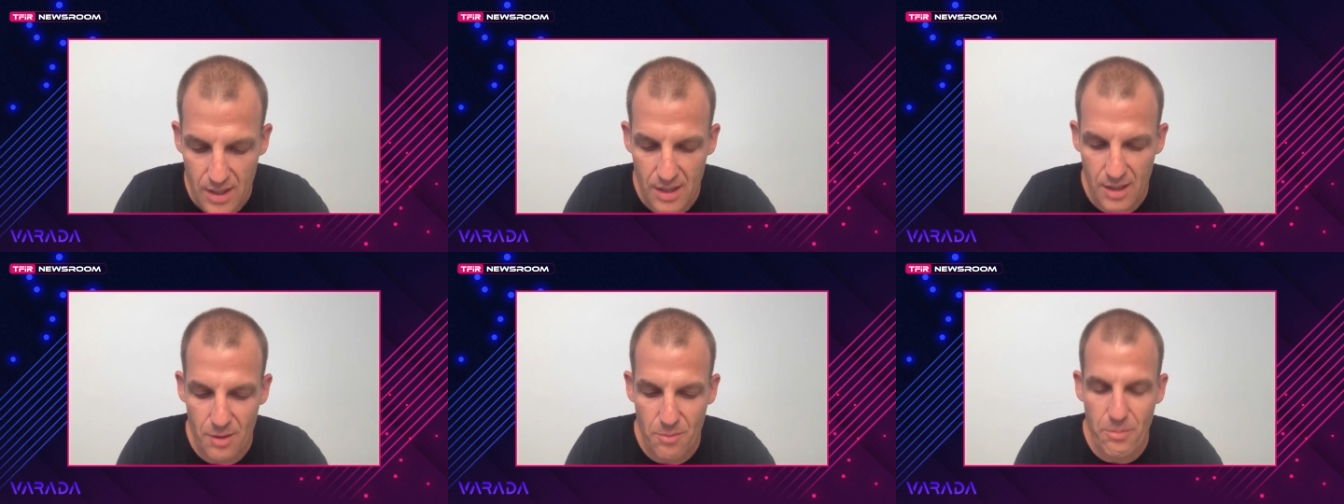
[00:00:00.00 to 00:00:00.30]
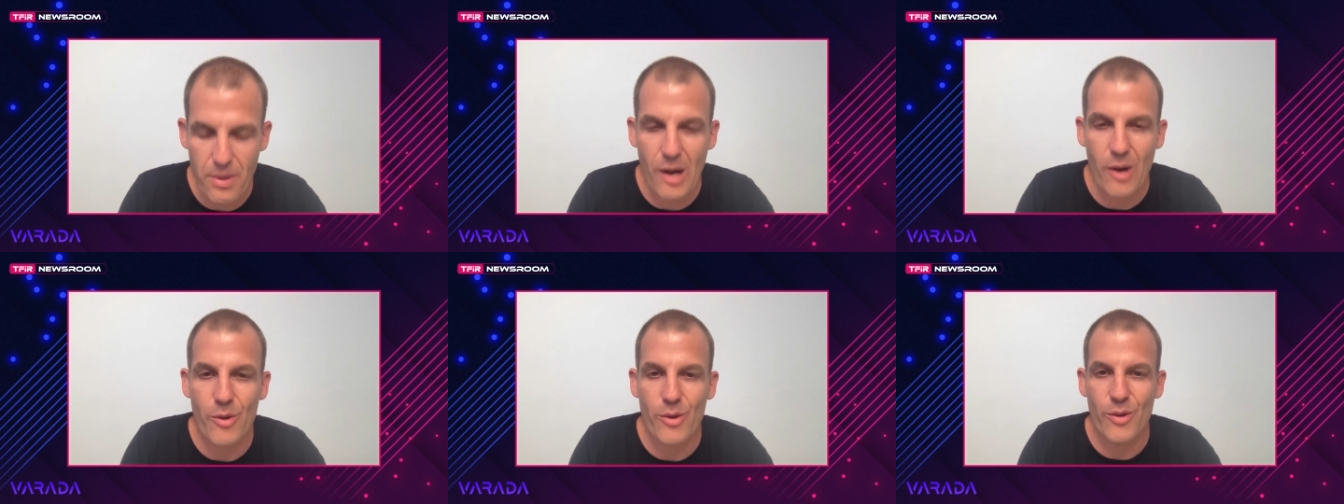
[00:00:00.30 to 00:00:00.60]
uh,
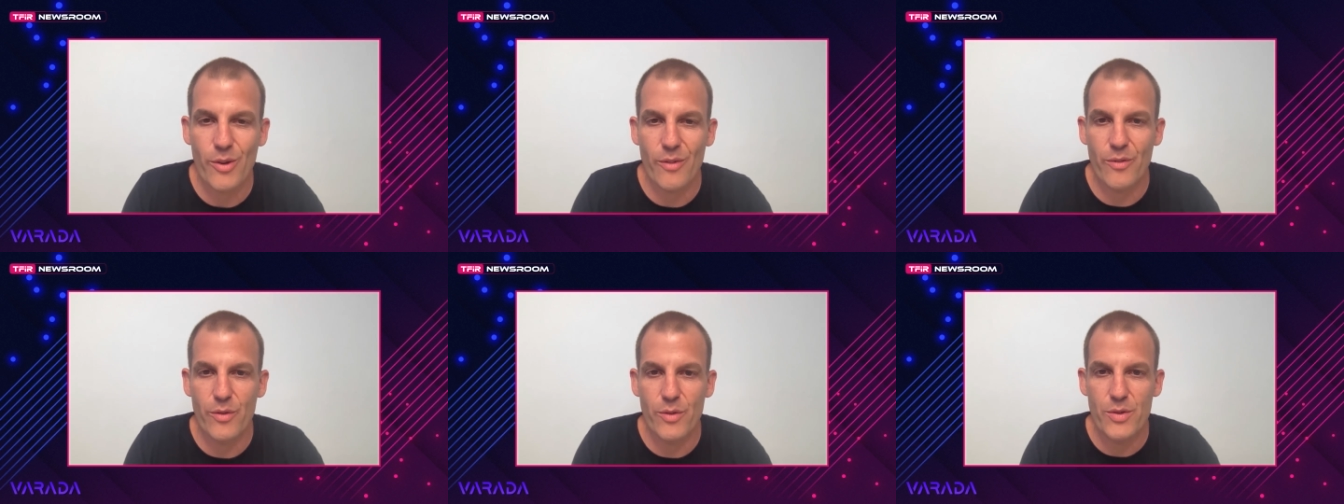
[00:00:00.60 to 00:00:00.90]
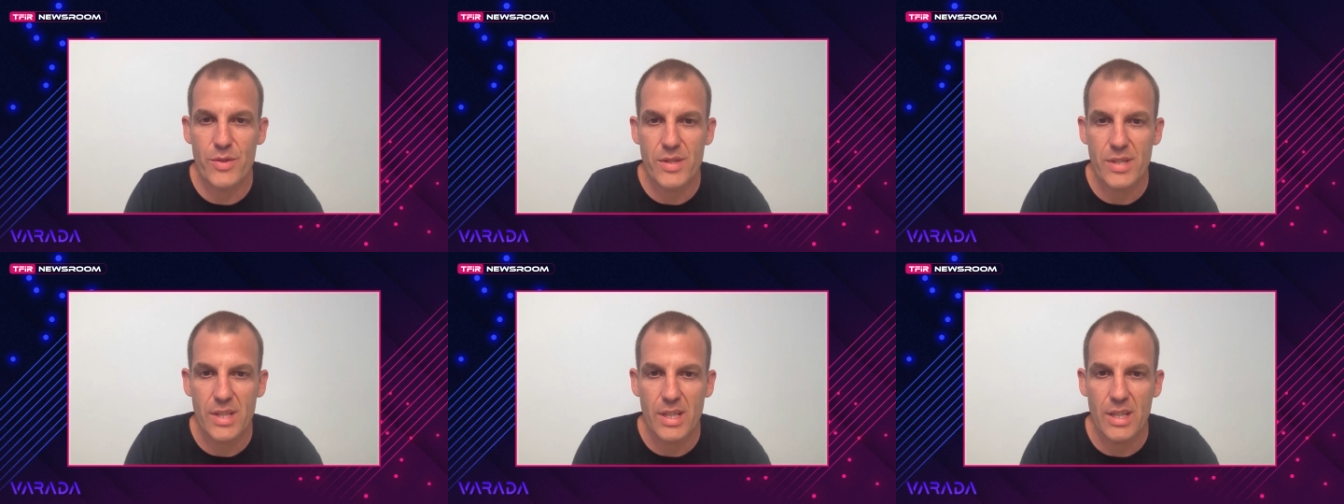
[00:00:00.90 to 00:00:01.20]
power of
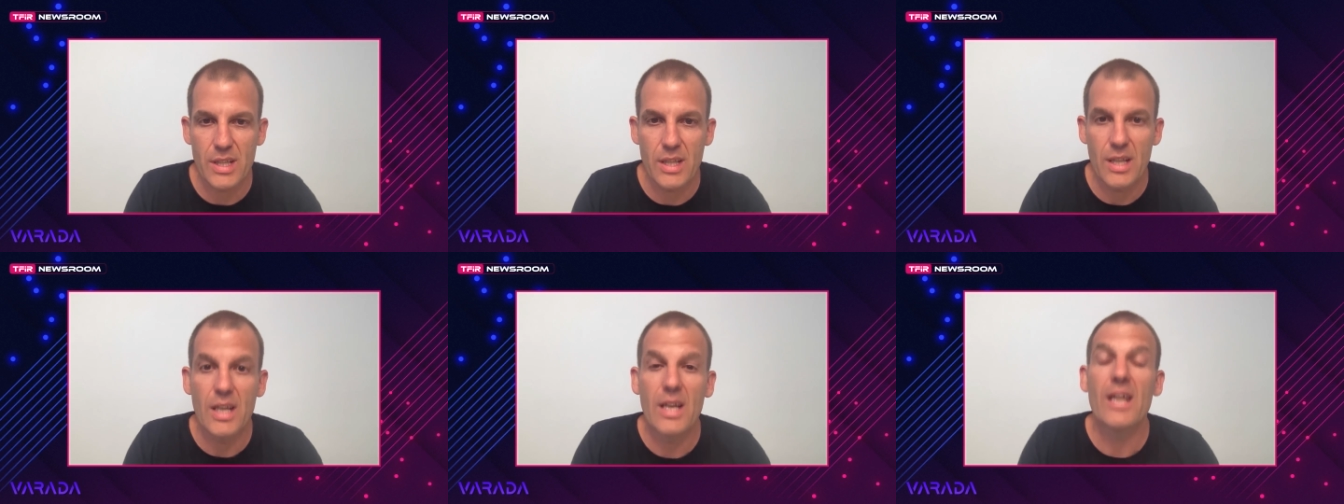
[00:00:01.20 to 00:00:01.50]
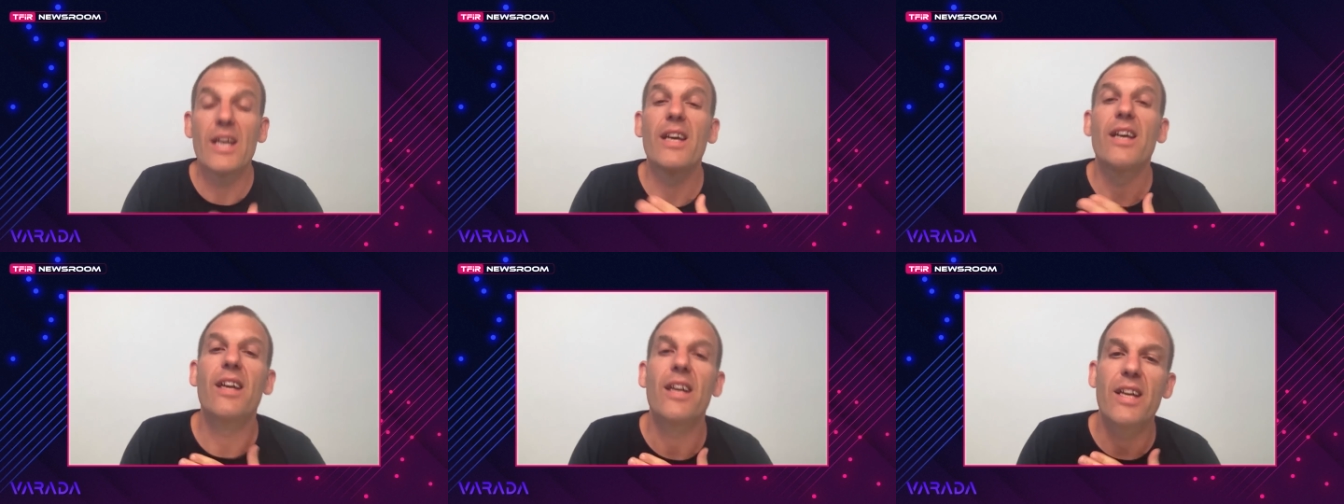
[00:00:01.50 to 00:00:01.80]

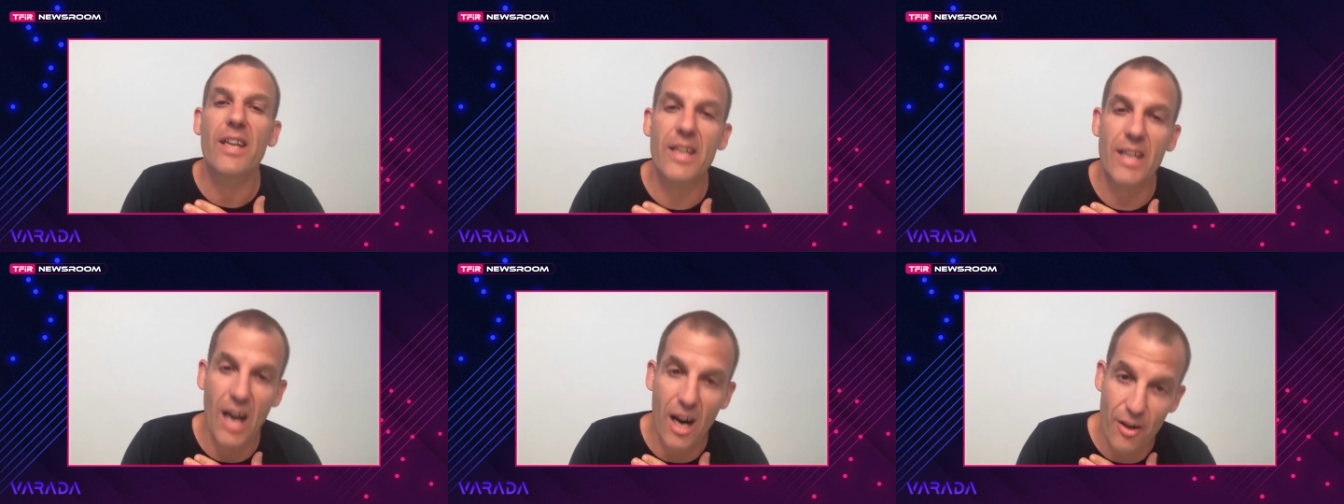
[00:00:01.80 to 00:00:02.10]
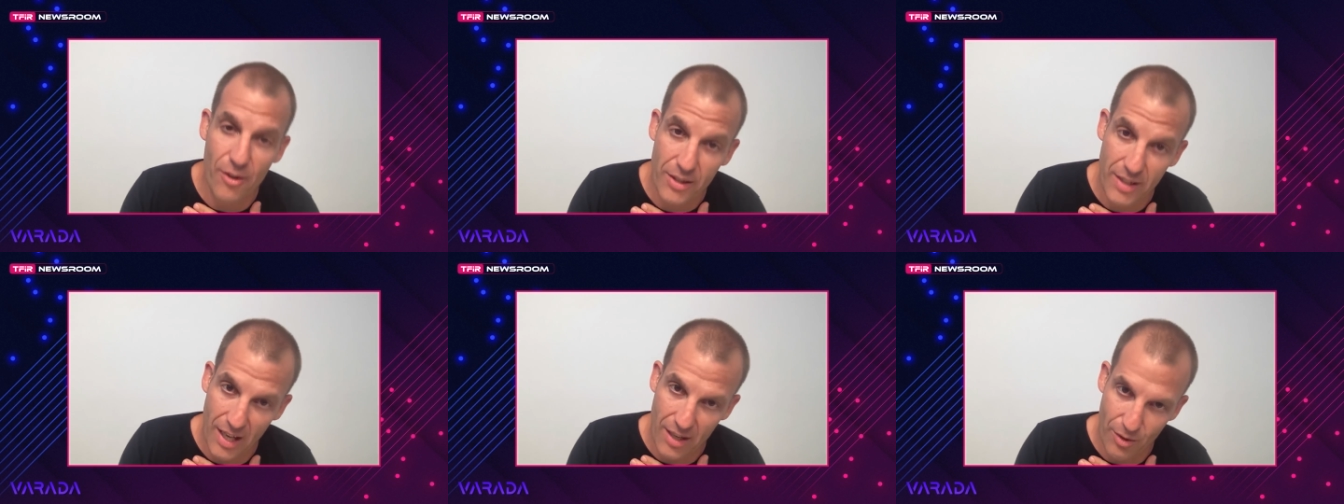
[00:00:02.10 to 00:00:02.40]
Lucene in
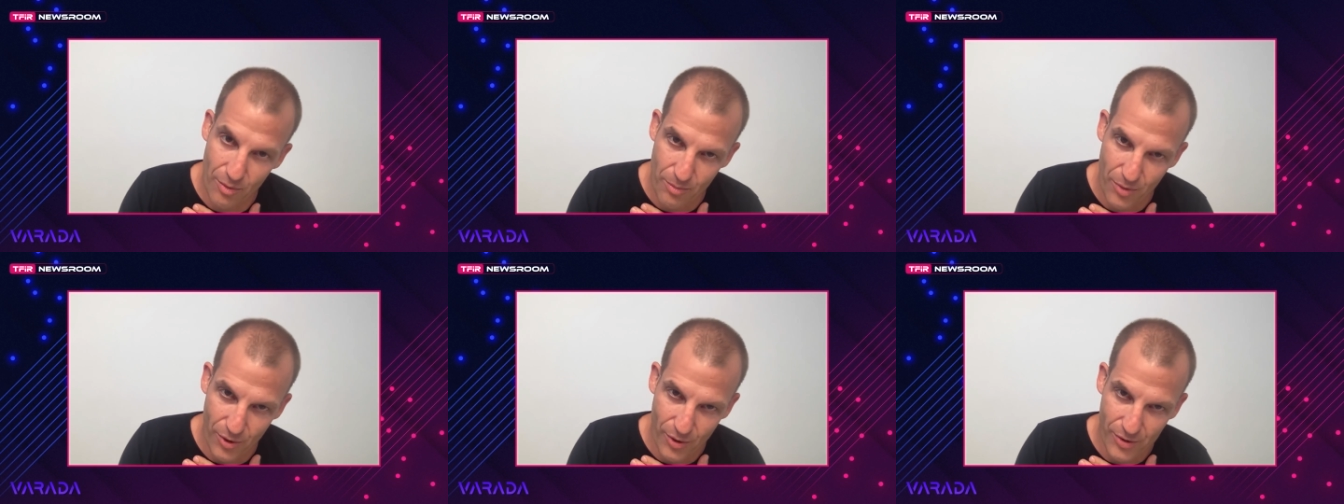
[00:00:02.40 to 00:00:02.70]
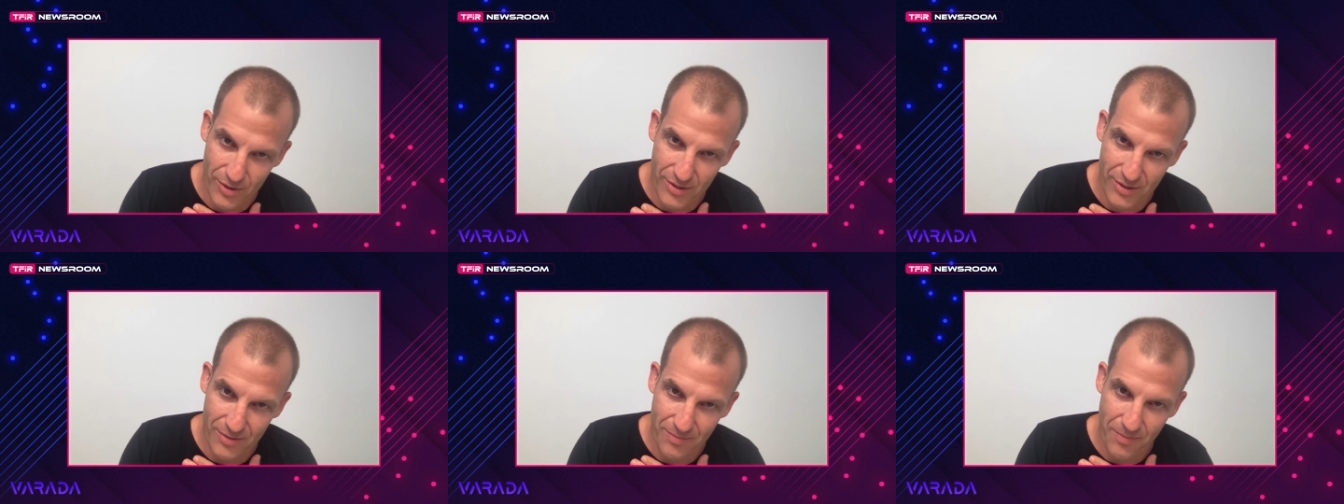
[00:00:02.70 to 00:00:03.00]
our
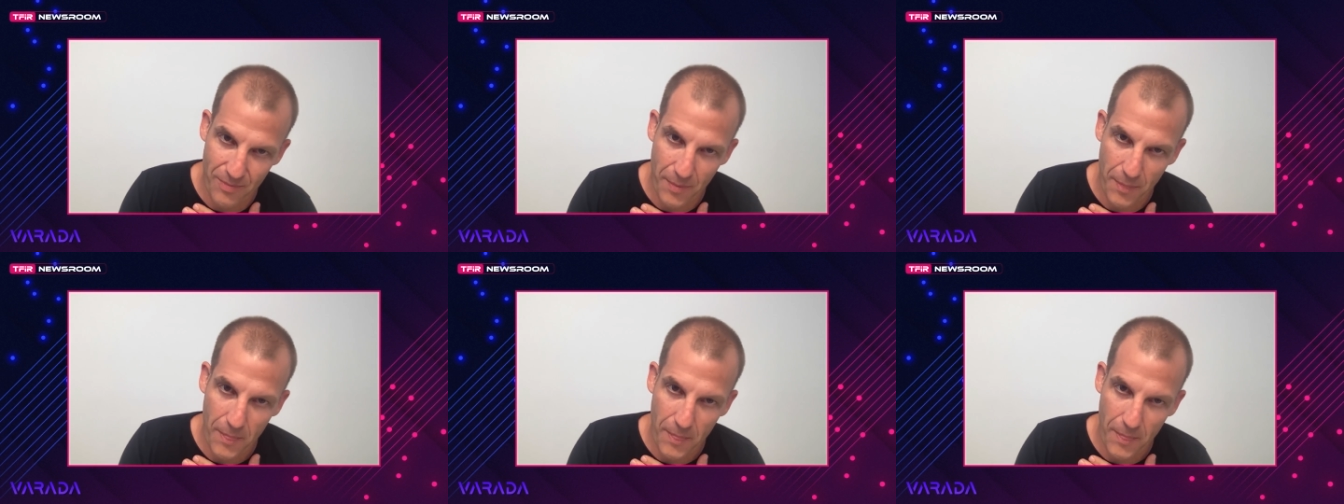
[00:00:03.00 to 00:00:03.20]
nanoblocks,